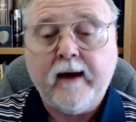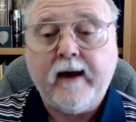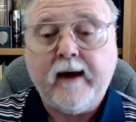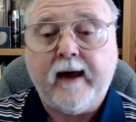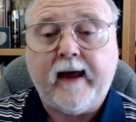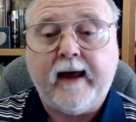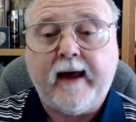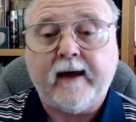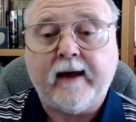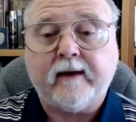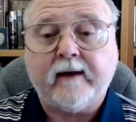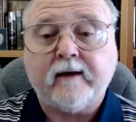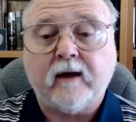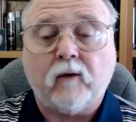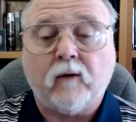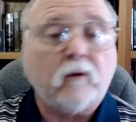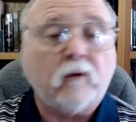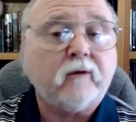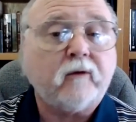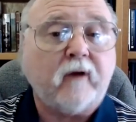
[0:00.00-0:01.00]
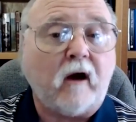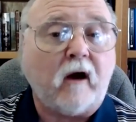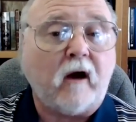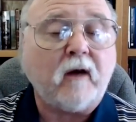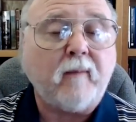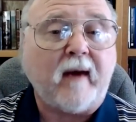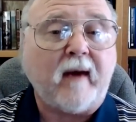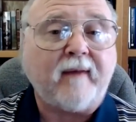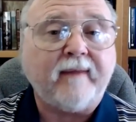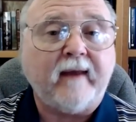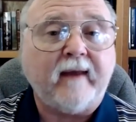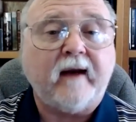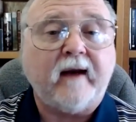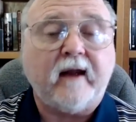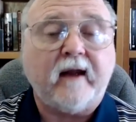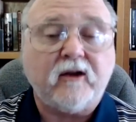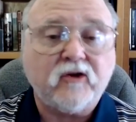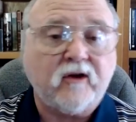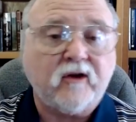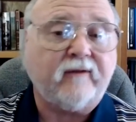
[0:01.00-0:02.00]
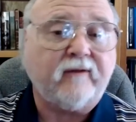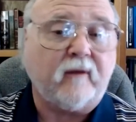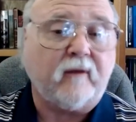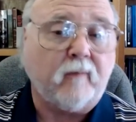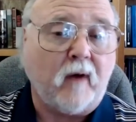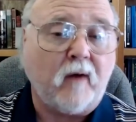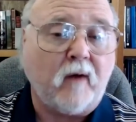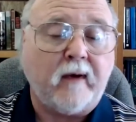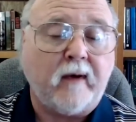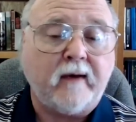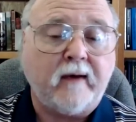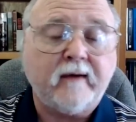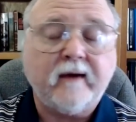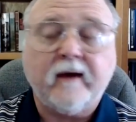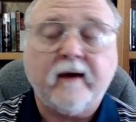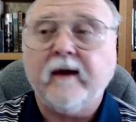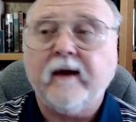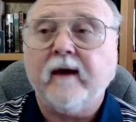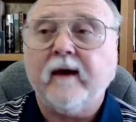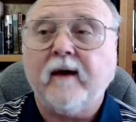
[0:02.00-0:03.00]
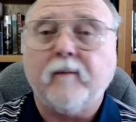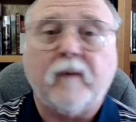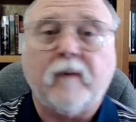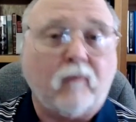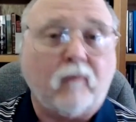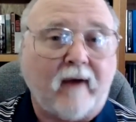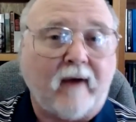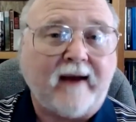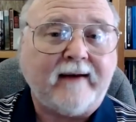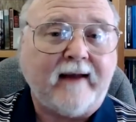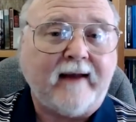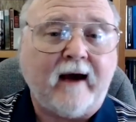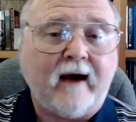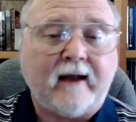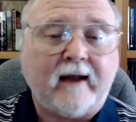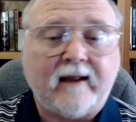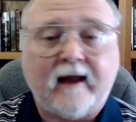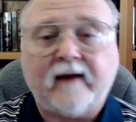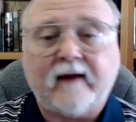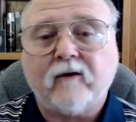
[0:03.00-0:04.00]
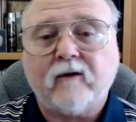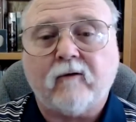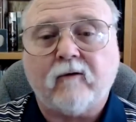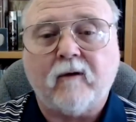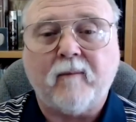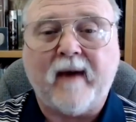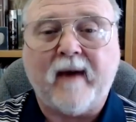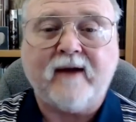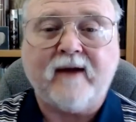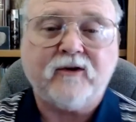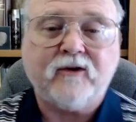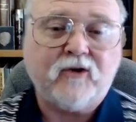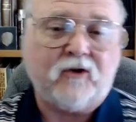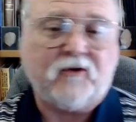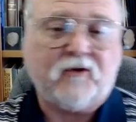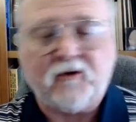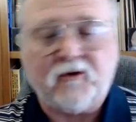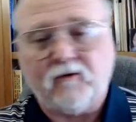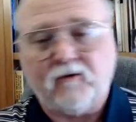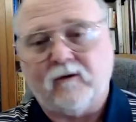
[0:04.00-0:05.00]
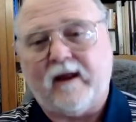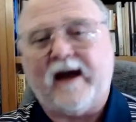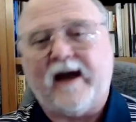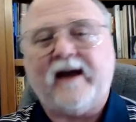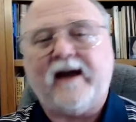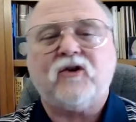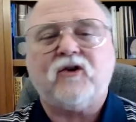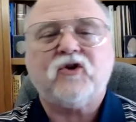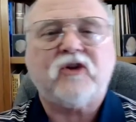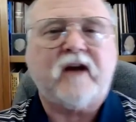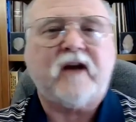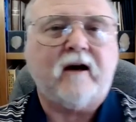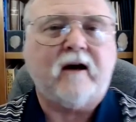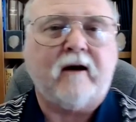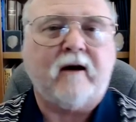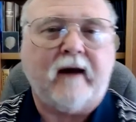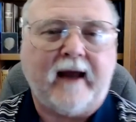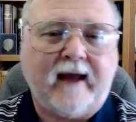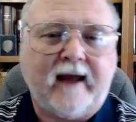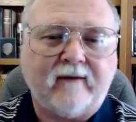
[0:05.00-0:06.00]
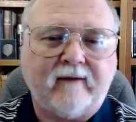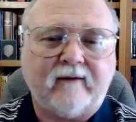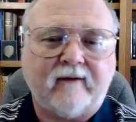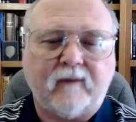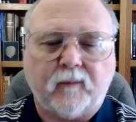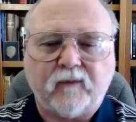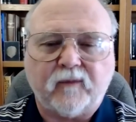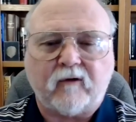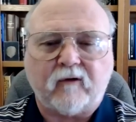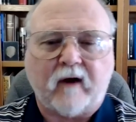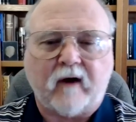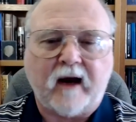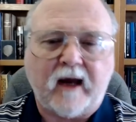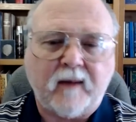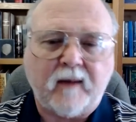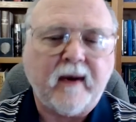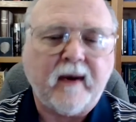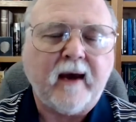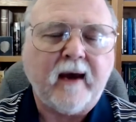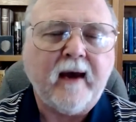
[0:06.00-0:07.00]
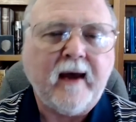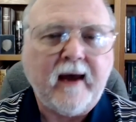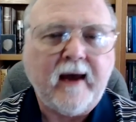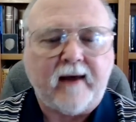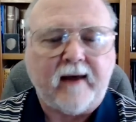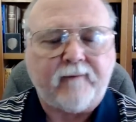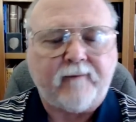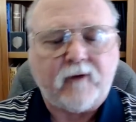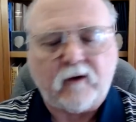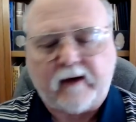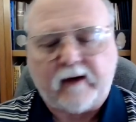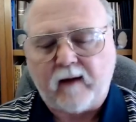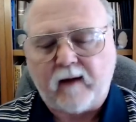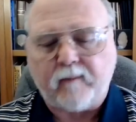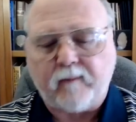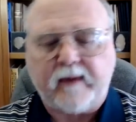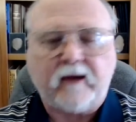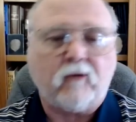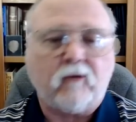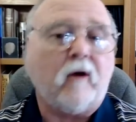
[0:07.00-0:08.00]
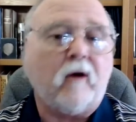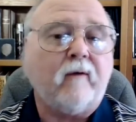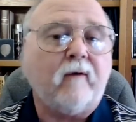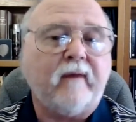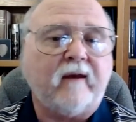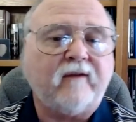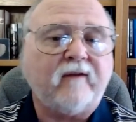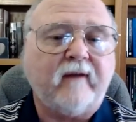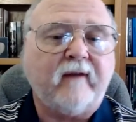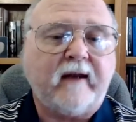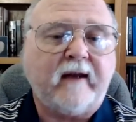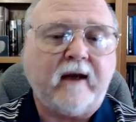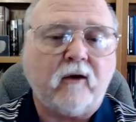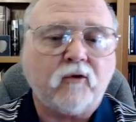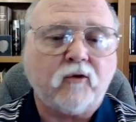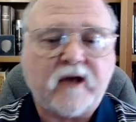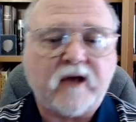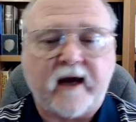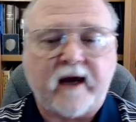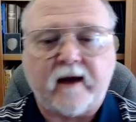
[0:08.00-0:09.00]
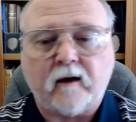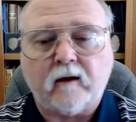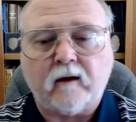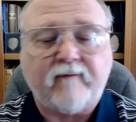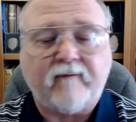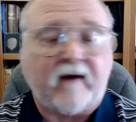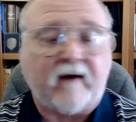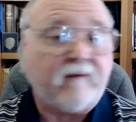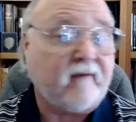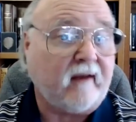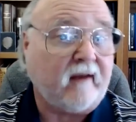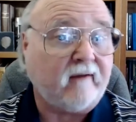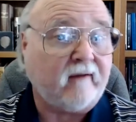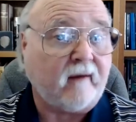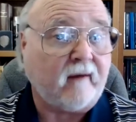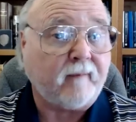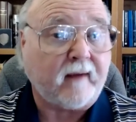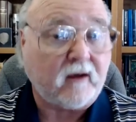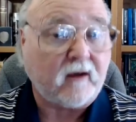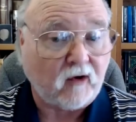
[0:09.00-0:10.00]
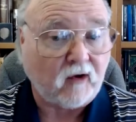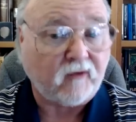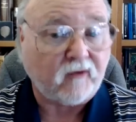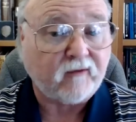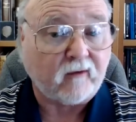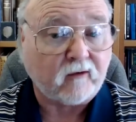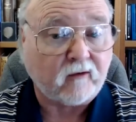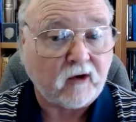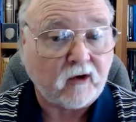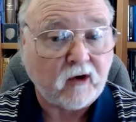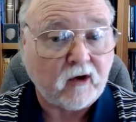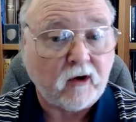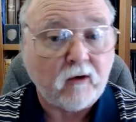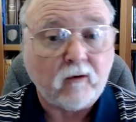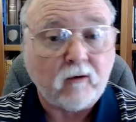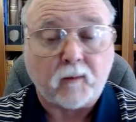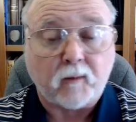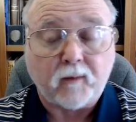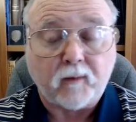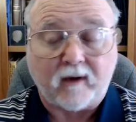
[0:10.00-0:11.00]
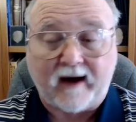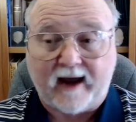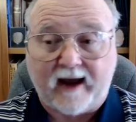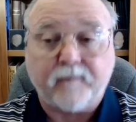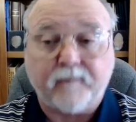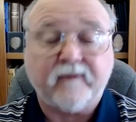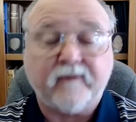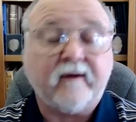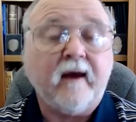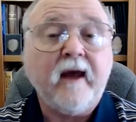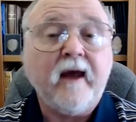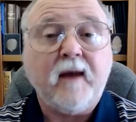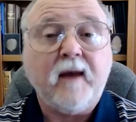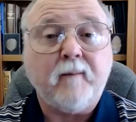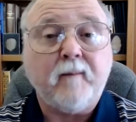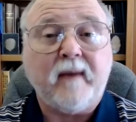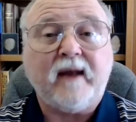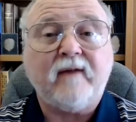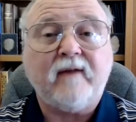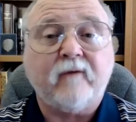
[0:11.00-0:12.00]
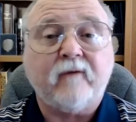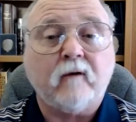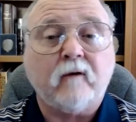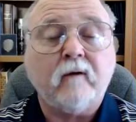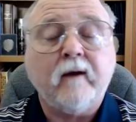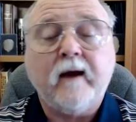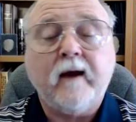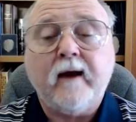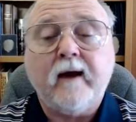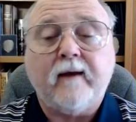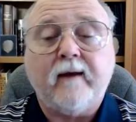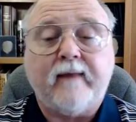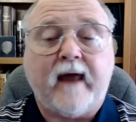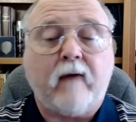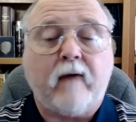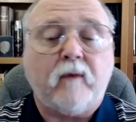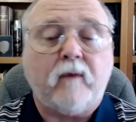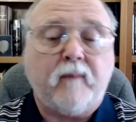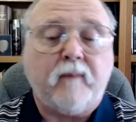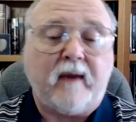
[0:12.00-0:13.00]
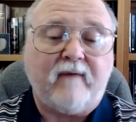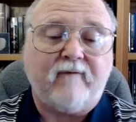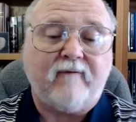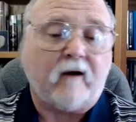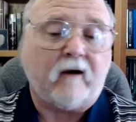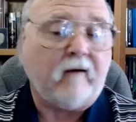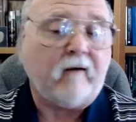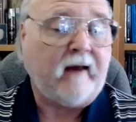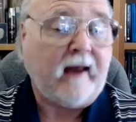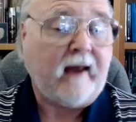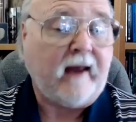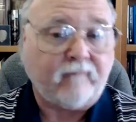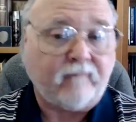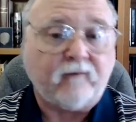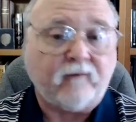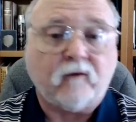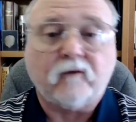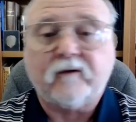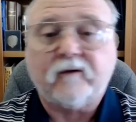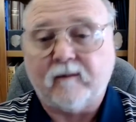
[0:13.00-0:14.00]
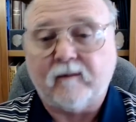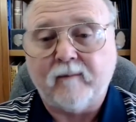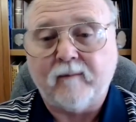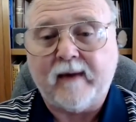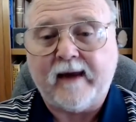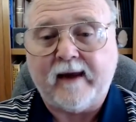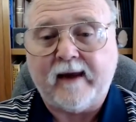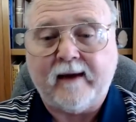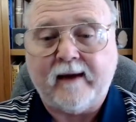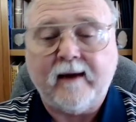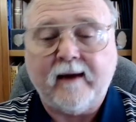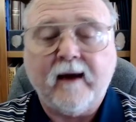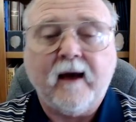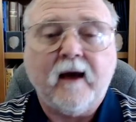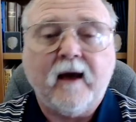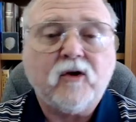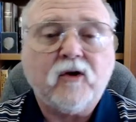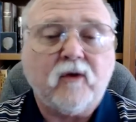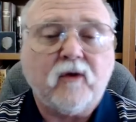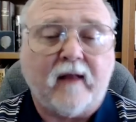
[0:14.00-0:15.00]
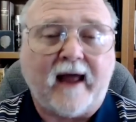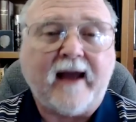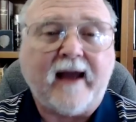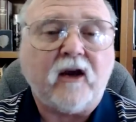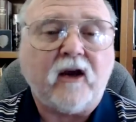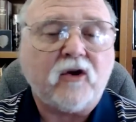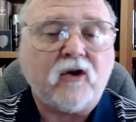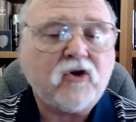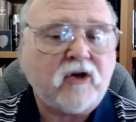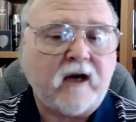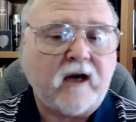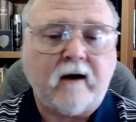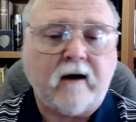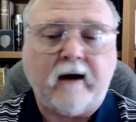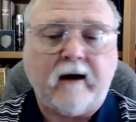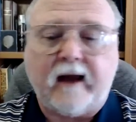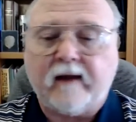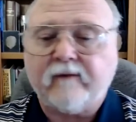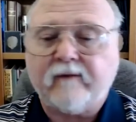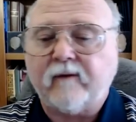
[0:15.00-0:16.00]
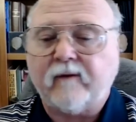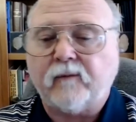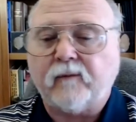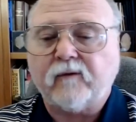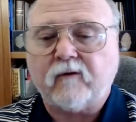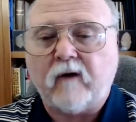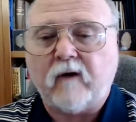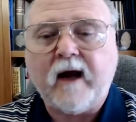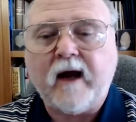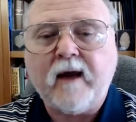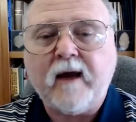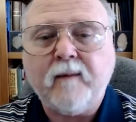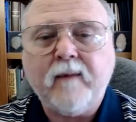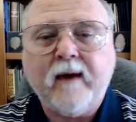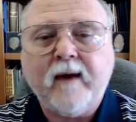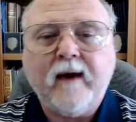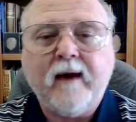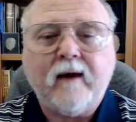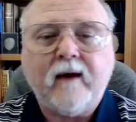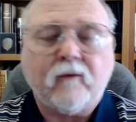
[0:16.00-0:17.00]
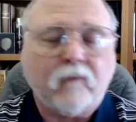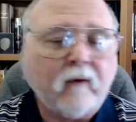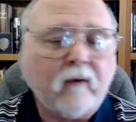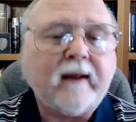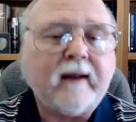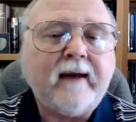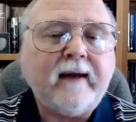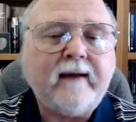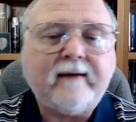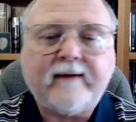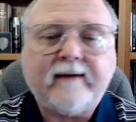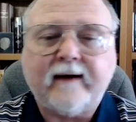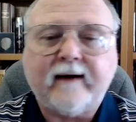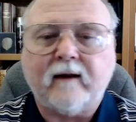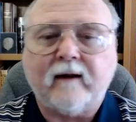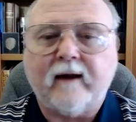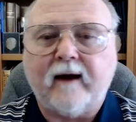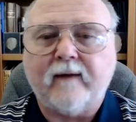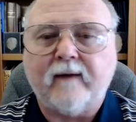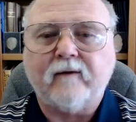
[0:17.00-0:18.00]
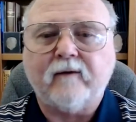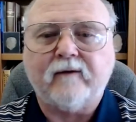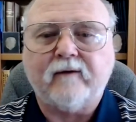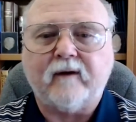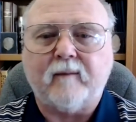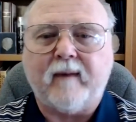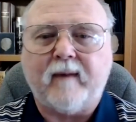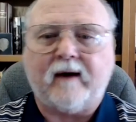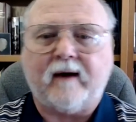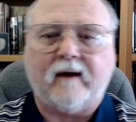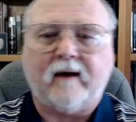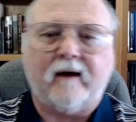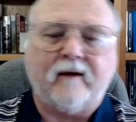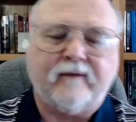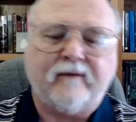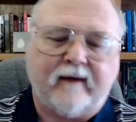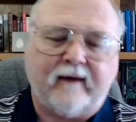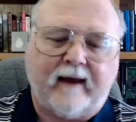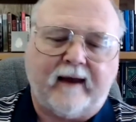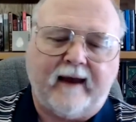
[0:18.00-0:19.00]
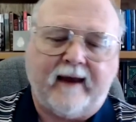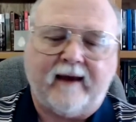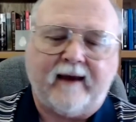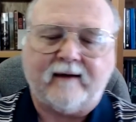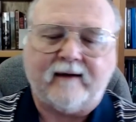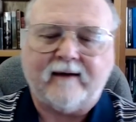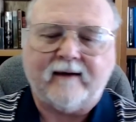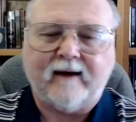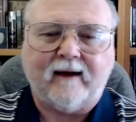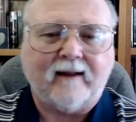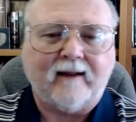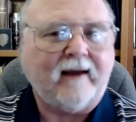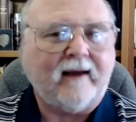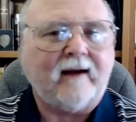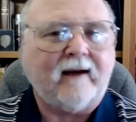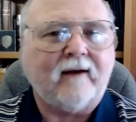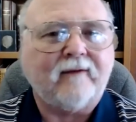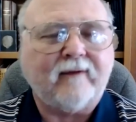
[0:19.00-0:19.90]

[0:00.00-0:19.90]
and we'll talk about that in just a moment. But right now, I'd like to remind you to like, share, and subscribe. If you'd help me grow this video channel, if I've said something useful to you or perhaps meaningful, that would be very helpful to me. Like, share, and subscribe. Really tell others about us and let us